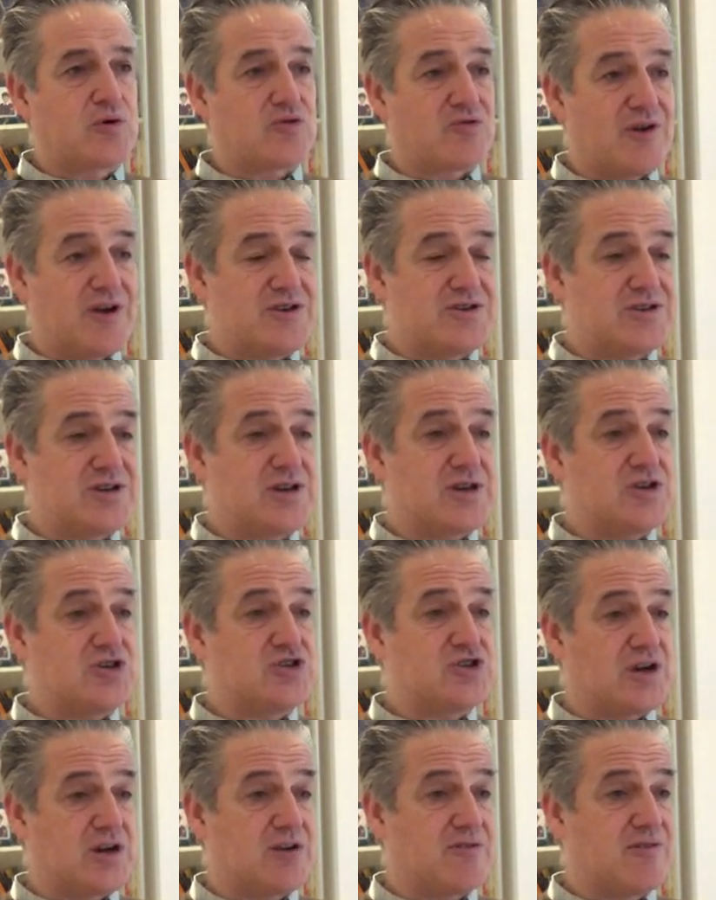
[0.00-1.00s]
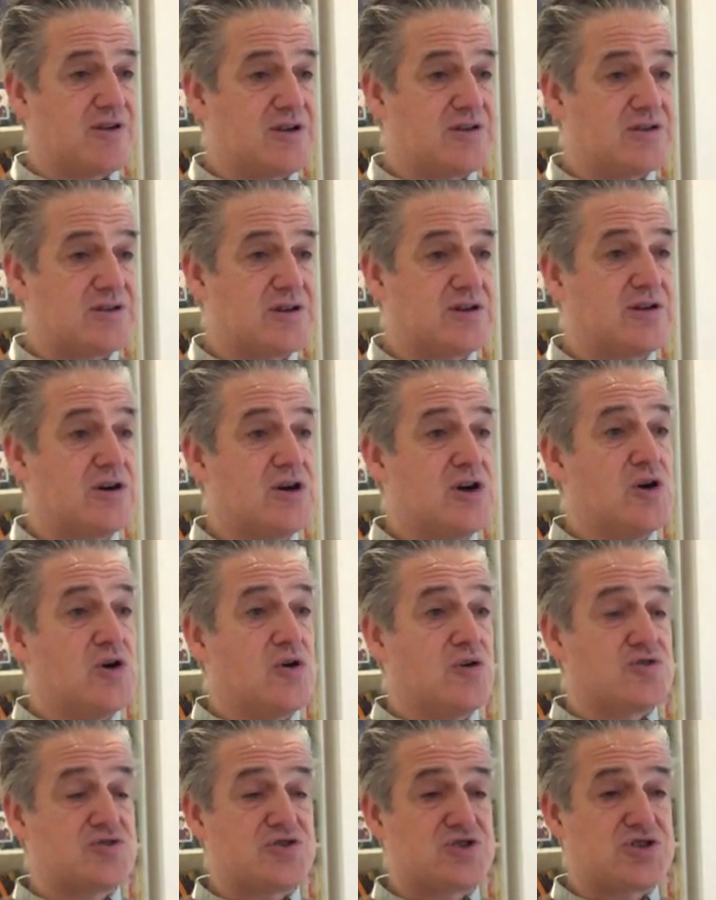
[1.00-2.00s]
creating and generating
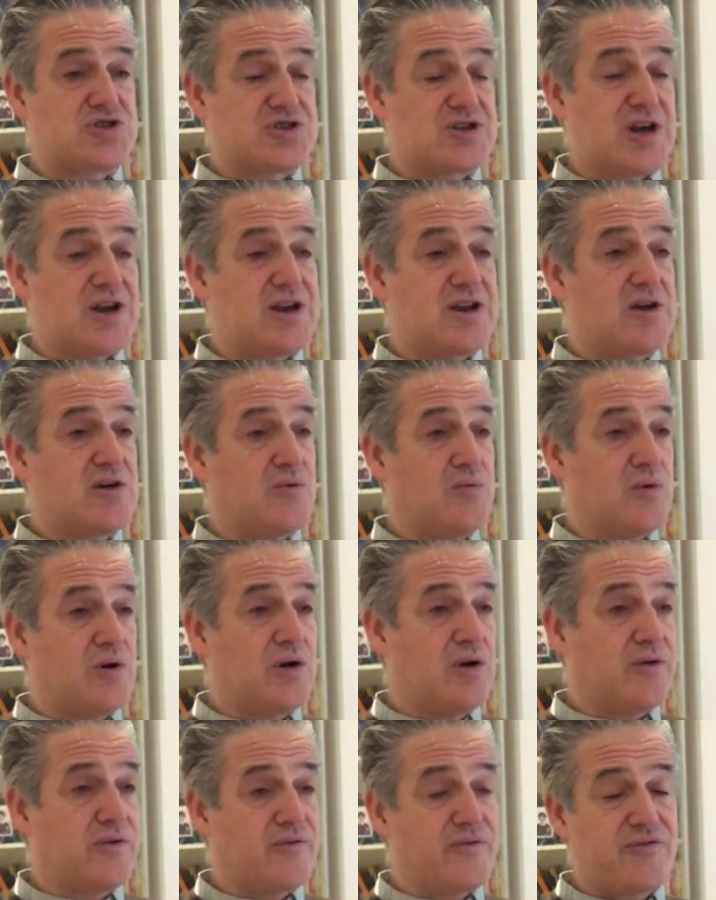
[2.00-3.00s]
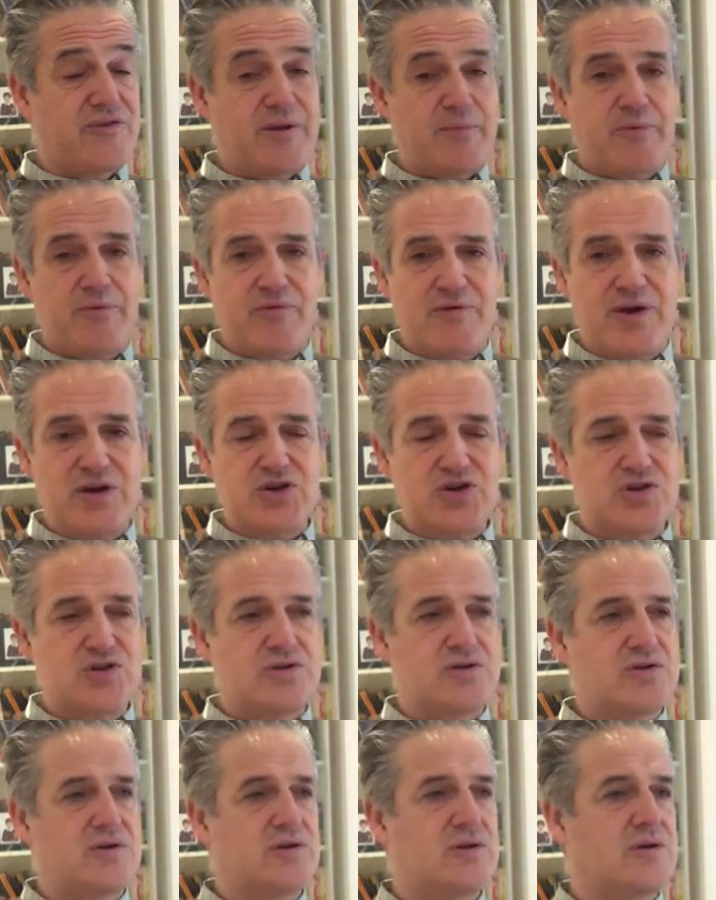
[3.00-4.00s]
or sustaining a world of separation,